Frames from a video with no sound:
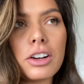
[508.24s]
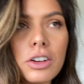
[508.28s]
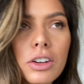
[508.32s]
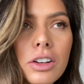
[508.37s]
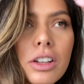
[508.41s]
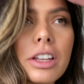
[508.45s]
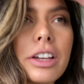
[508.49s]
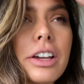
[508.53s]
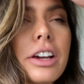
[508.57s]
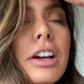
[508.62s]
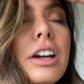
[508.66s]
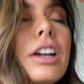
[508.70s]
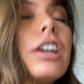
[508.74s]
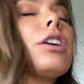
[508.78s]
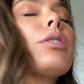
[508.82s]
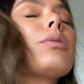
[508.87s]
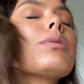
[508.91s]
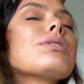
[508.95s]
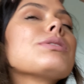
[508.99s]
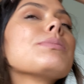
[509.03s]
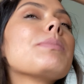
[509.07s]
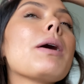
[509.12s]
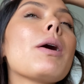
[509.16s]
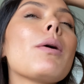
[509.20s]
earlier, and it
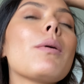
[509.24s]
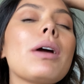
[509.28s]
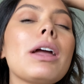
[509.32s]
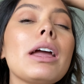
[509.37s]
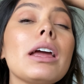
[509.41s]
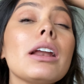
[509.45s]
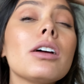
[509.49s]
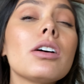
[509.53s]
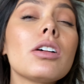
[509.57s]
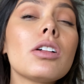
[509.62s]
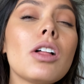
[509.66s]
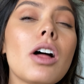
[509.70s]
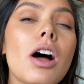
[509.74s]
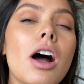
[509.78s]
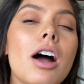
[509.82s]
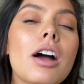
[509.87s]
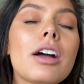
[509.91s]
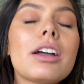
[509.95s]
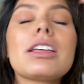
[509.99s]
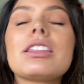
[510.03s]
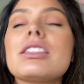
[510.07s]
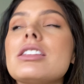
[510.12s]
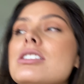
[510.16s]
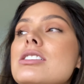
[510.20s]
was about eight
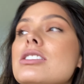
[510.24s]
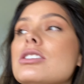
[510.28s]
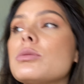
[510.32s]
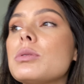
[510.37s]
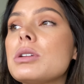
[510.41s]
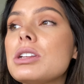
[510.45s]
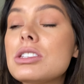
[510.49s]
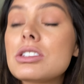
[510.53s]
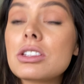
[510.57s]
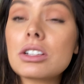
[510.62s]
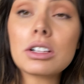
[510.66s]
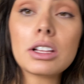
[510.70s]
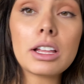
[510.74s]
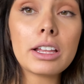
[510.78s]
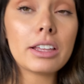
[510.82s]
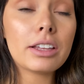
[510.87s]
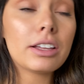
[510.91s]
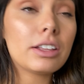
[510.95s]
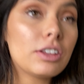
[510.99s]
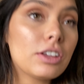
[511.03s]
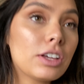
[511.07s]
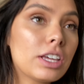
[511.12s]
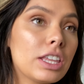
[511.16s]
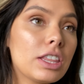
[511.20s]
o'clock, and this is what it's look like,
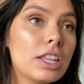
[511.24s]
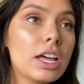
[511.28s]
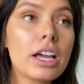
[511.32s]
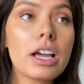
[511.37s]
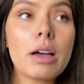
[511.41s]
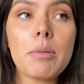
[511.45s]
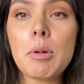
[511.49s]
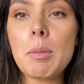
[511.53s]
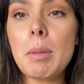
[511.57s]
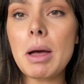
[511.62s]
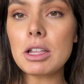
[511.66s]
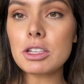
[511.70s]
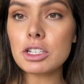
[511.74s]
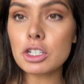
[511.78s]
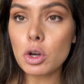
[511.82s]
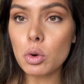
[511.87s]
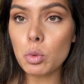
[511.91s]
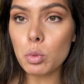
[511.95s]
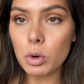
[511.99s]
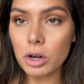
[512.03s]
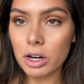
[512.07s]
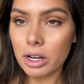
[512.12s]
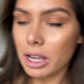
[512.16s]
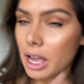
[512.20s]
looking like. I'm about to go
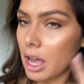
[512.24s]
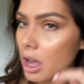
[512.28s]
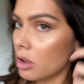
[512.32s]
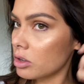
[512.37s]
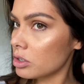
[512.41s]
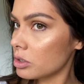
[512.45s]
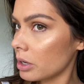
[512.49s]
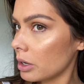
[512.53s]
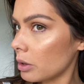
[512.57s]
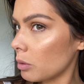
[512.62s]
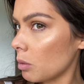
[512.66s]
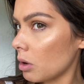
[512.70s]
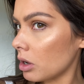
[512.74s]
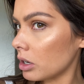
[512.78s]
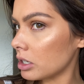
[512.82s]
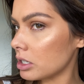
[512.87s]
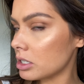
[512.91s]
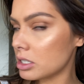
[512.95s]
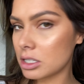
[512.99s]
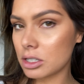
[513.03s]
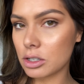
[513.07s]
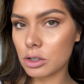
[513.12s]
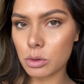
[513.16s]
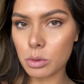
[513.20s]
work out, so I wanted
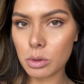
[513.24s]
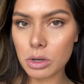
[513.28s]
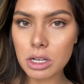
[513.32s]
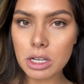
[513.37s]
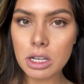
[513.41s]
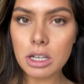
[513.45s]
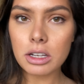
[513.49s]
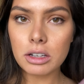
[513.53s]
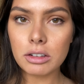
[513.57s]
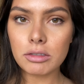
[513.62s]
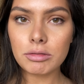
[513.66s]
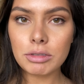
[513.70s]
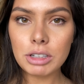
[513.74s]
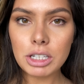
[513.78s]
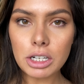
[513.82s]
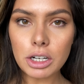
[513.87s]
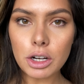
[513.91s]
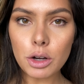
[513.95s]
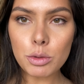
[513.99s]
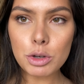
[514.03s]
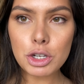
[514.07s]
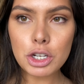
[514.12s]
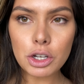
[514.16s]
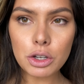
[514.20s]
to, you
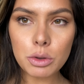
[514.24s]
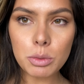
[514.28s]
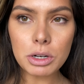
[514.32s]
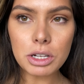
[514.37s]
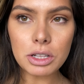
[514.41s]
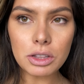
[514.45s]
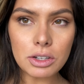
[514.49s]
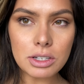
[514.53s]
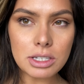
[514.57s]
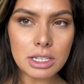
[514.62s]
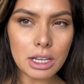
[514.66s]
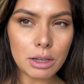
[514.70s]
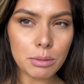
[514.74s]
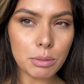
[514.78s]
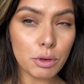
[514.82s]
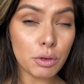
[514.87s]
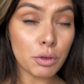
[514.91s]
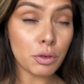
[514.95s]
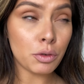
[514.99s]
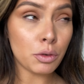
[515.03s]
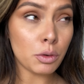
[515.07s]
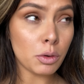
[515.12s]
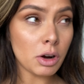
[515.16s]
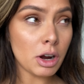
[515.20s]
know, show you what it looks like
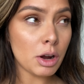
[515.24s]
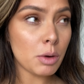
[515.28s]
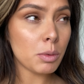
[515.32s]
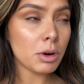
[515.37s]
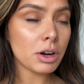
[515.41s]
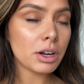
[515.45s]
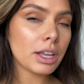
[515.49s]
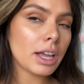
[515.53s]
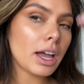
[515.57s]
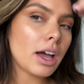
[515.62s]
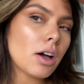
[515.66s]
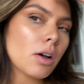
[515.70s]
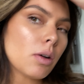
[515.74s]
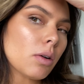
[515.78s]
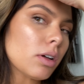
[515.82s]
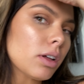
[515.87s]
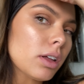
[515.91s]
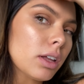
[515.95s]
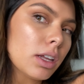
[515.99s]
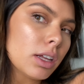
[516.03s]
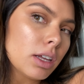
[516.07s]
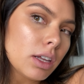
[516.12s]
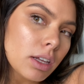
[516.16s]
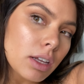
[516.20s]
before I work out.
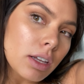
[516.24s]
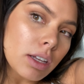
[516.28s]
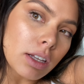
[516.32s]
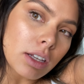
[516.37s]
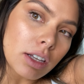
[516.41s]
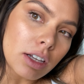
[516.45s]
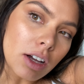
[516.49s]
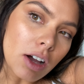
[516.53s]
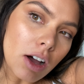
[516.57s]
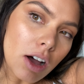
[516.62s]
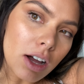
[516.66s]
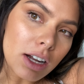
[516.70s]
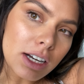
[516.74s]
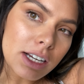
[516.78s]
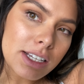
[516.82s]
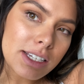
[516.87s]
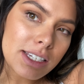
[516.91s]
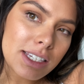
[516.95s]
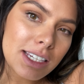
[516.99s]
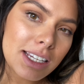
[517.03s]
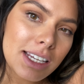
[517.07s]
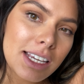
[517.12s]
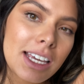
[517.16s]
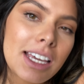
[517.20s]

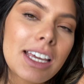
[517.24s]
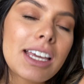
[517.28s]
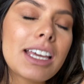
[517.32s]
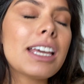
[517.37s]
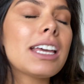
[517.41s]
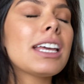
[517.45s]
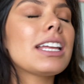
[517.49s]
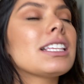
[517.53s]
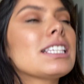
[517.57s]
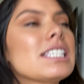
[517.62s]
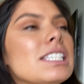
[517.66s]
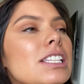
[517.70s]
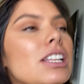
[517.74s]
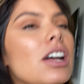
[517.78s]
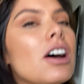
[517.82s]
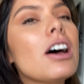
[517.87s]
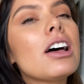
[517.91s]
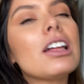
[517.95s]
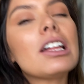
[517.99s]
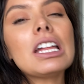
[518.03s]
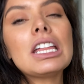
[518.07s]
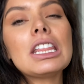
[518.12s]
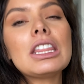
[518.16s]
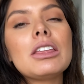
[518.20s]
Honestly, it's
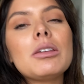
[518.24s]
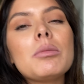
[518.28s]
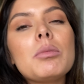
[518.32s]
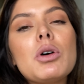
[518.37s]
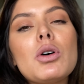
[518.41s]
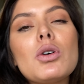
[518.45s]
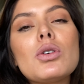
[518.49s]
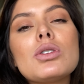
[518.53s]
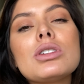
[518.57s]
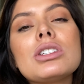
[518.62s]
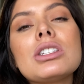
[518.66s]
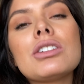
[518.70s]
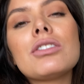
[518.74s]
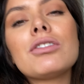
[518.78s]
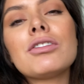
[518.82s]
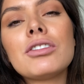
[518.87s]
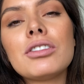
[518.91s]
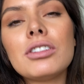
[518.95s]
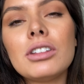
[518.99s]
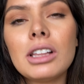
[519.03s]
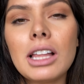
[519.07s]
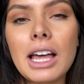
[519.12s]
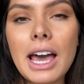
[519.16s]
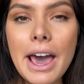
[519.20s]
not the most
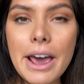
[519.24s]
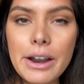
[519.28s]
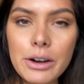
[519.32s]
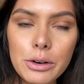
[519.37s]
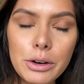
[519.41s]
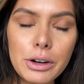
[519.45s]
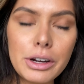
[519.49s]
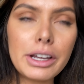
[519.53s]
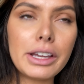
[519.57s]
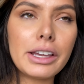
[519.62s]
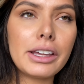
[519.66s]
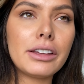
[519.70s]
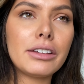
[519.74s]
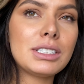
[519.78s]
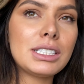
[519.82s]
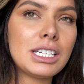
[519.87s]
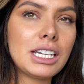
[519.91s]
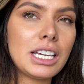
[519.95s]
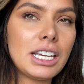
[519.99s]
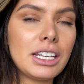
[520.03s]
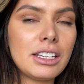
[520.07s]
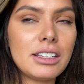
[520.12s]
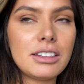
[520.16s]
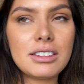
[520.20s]
flattering
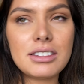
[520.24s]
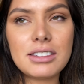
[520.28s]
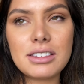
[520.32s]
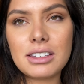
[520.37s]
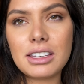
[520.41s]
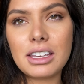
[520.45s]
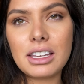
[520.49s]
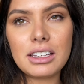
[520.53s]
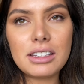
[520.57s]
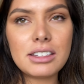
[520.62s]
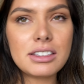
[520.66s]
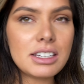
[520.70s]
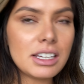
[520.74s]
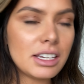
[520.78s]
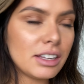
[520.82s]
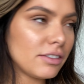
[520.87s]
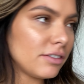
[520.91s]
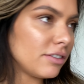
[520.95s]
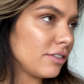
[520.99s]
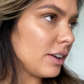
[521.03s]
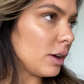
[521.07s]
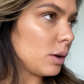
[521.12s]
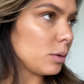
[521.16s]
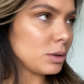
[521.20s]
tint, skin tint
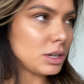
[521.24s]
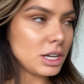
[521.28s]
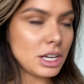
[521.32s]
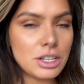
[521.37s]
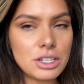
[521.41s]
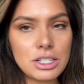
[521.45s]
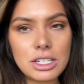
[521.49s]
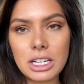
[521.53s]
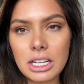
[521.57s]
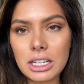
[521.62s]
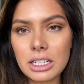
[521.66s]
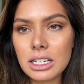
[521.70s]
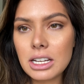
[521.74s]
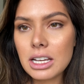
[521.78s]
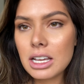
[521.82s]
foundation.